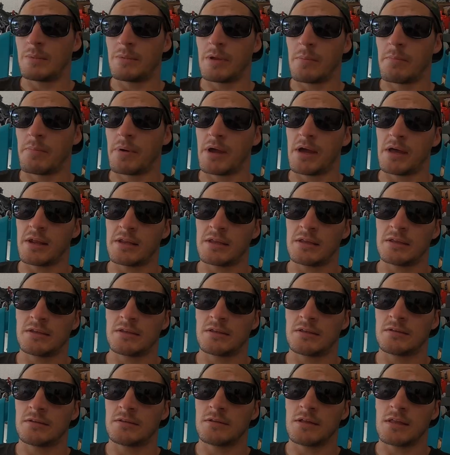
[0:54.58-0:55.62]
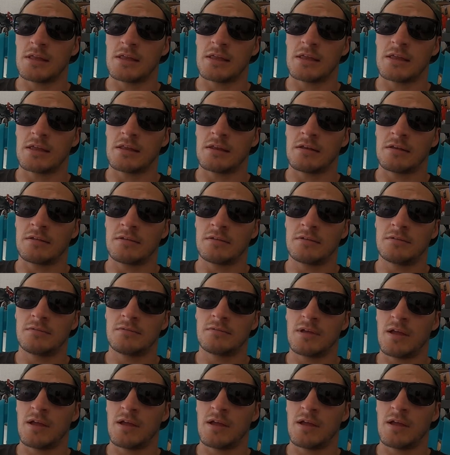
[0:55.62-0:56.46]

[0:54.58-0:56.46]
maybe I bought it and